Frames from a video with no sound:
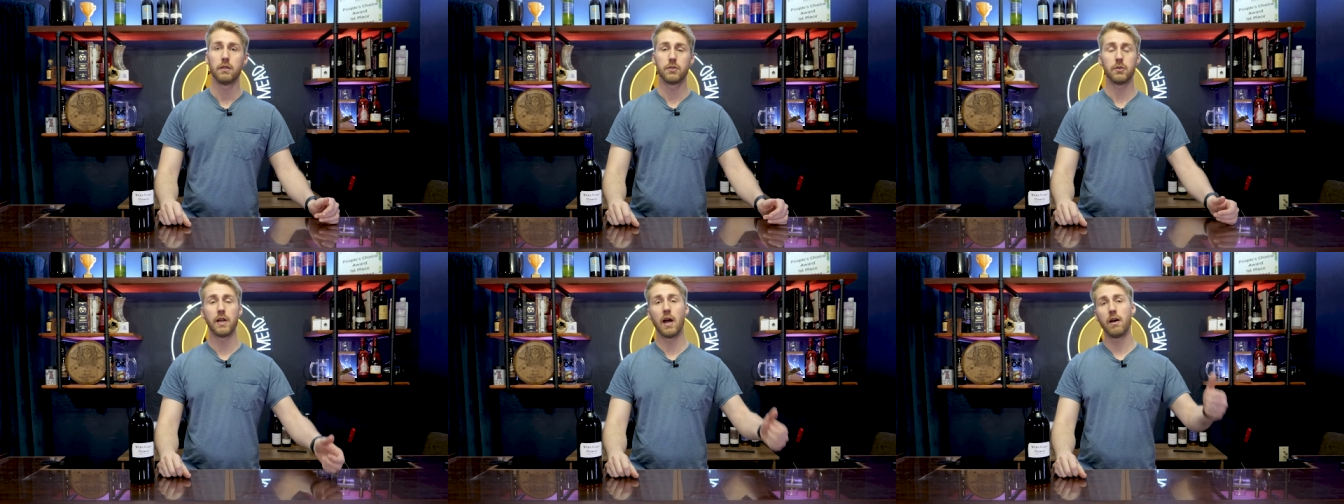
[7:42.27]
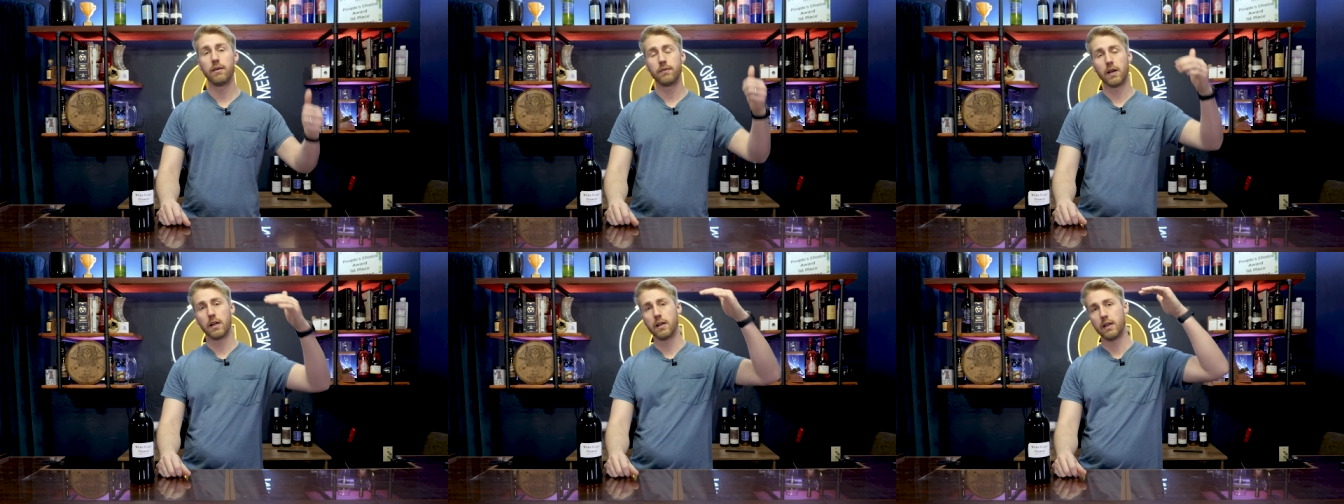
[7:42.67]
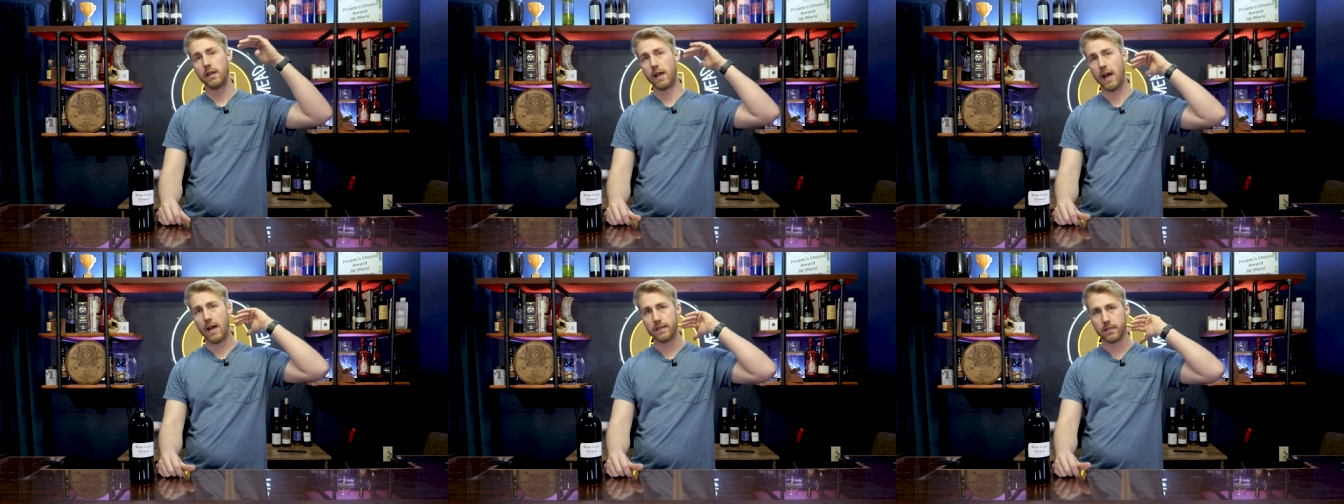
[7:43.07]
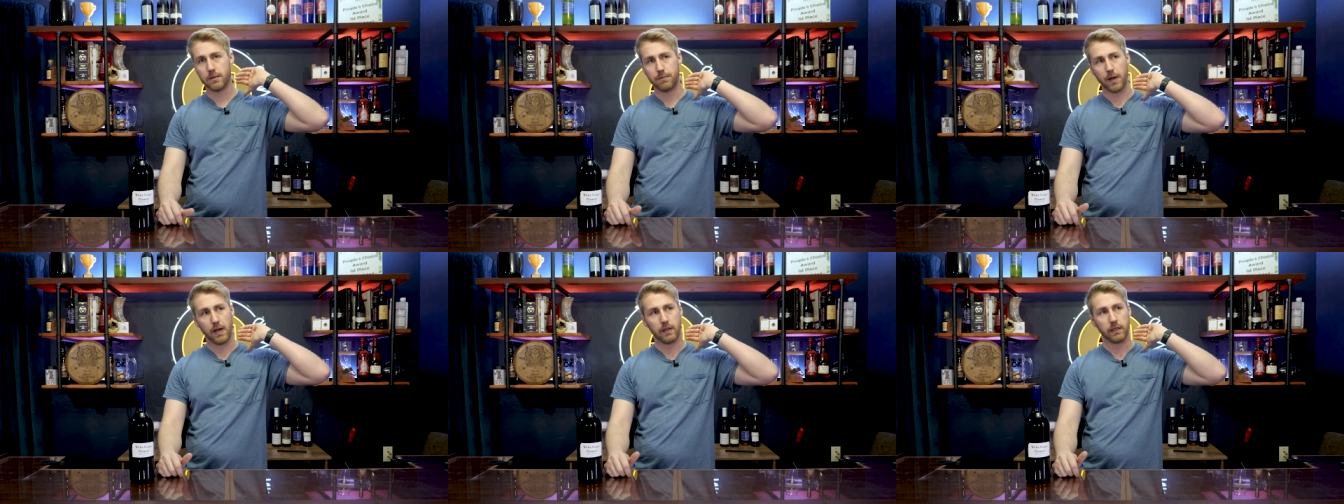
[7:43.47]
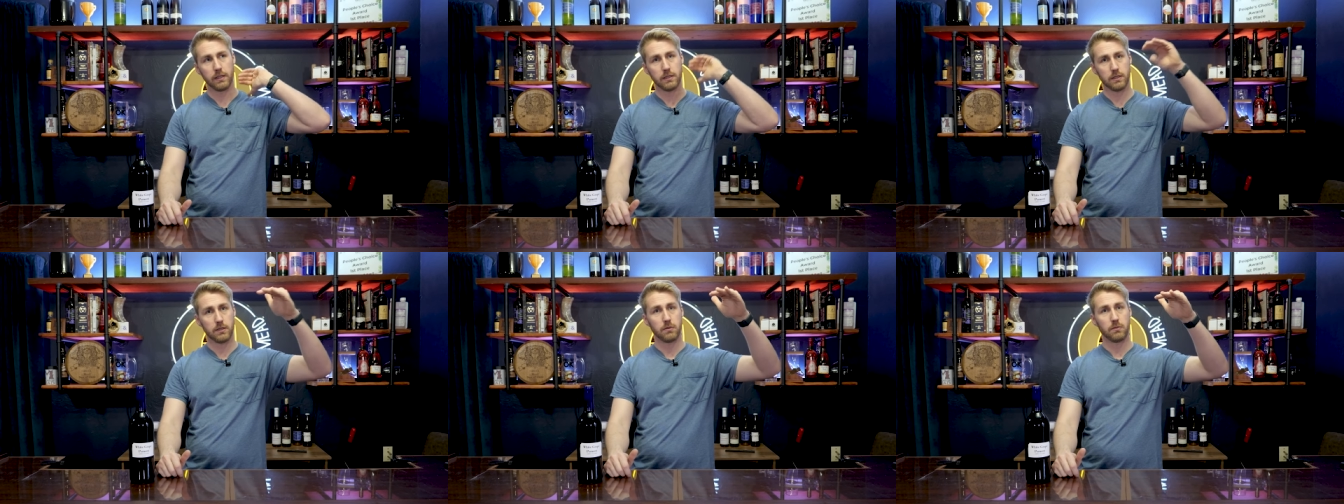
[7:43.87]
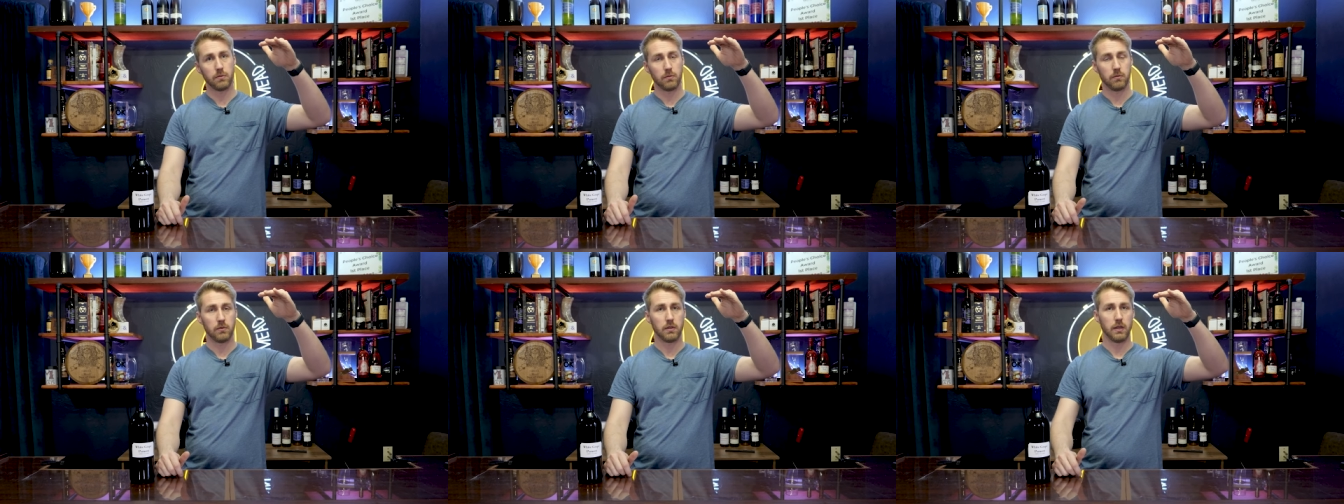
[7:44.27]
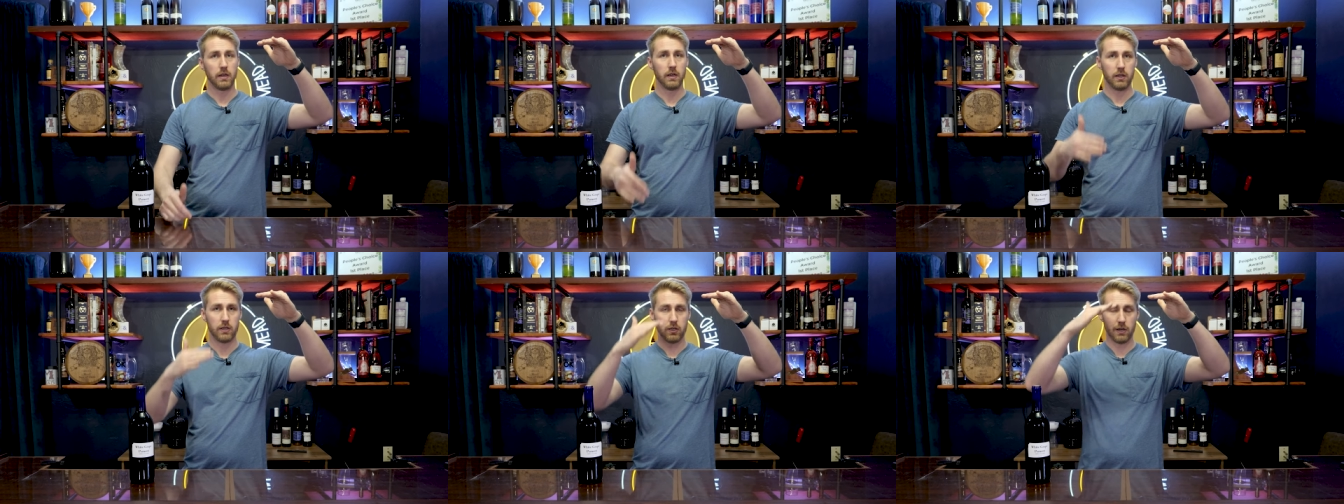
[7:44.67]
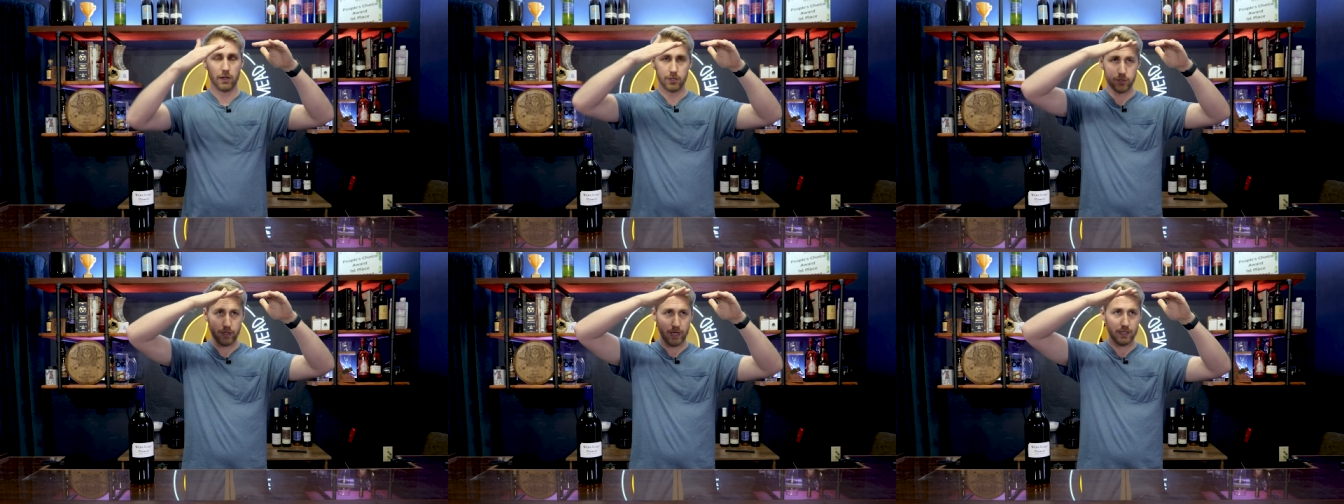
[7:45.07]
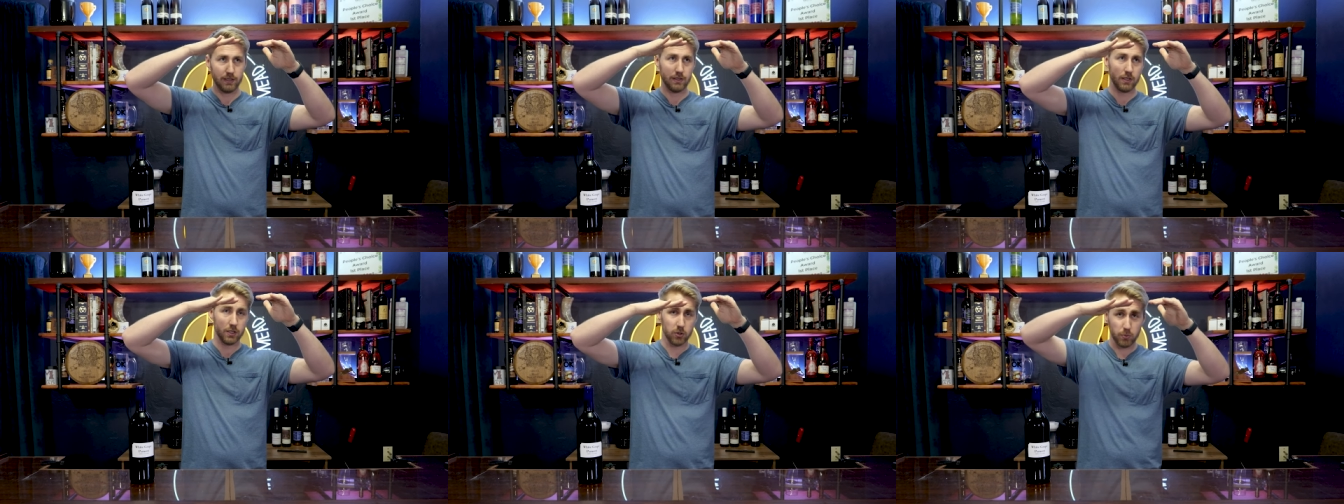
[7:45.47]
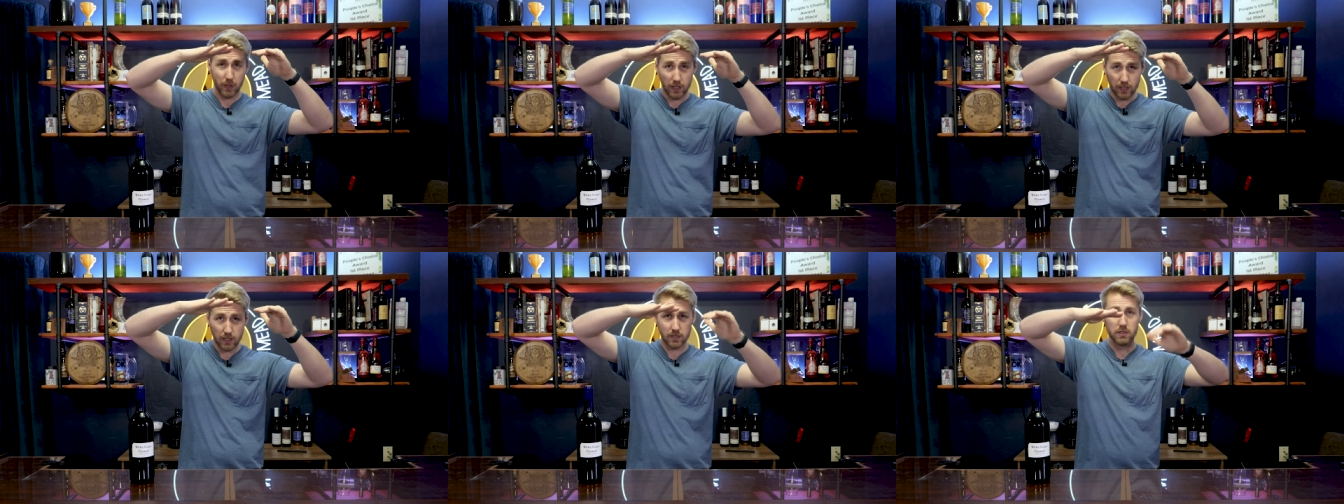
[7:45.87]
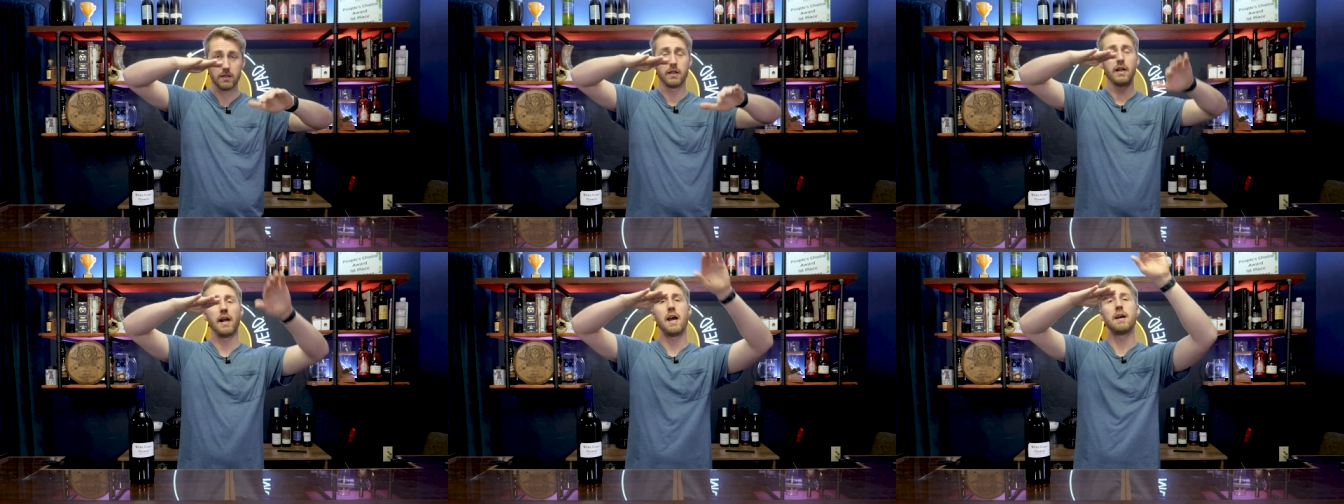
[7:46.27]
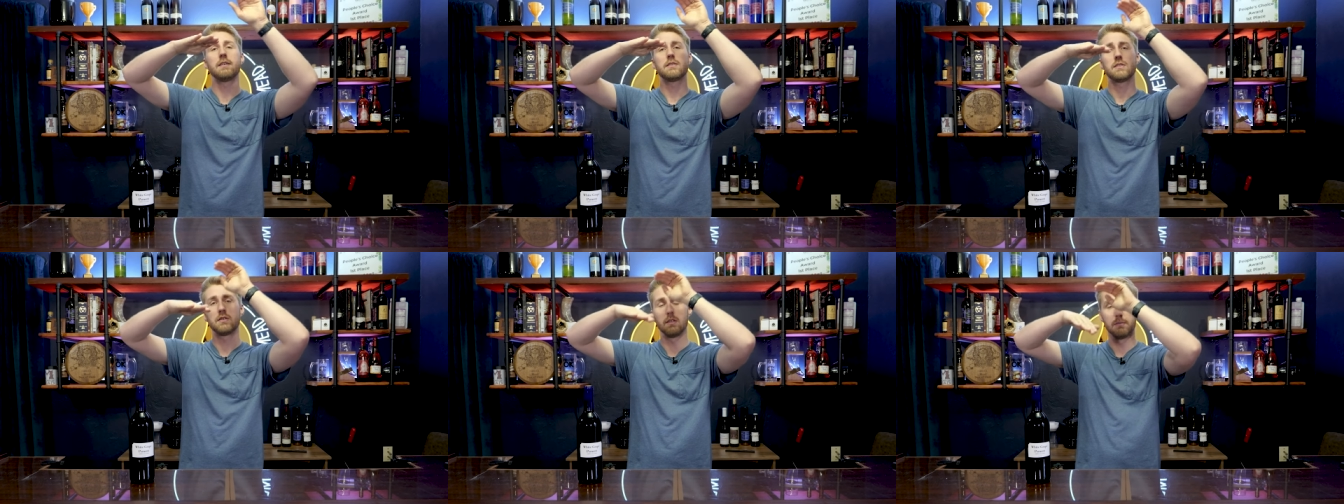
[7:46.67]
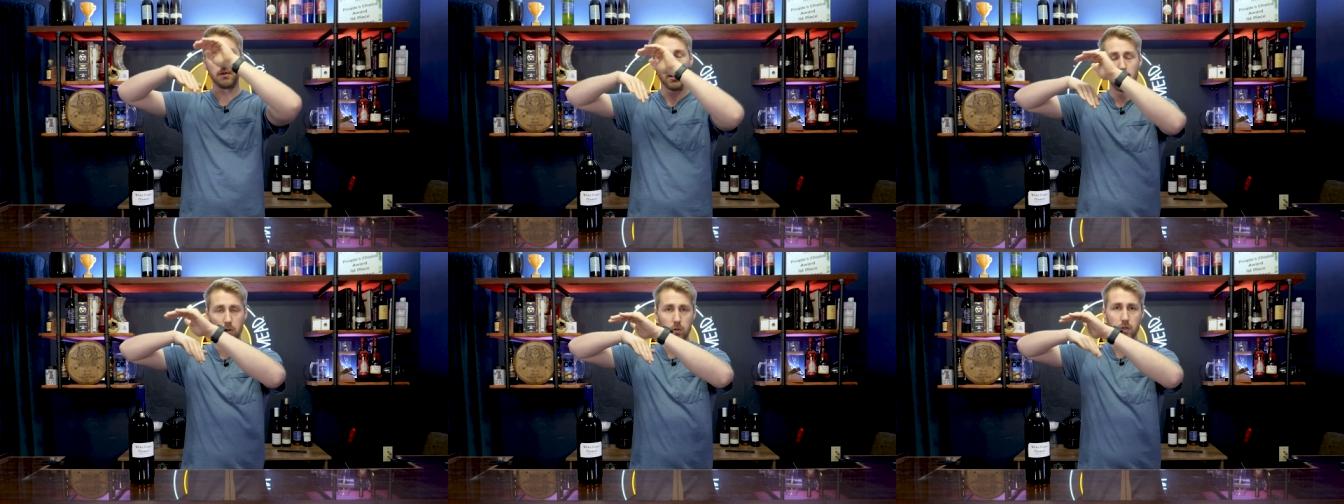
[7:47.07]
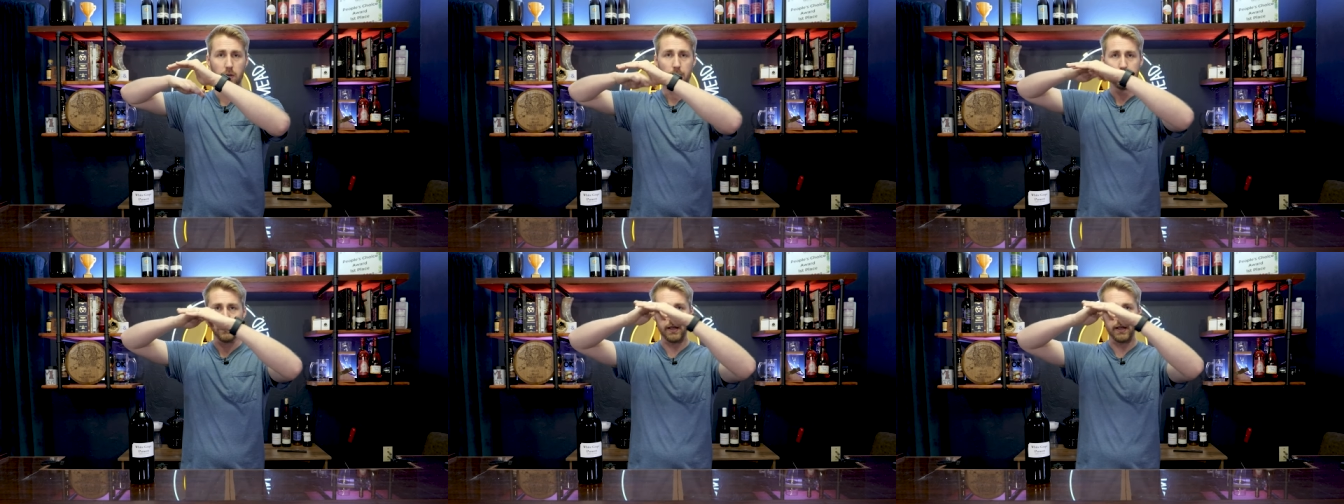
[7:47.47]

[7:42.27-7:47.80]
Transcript: So now I've got an acid balance that contrasts the sweetness that has some oak,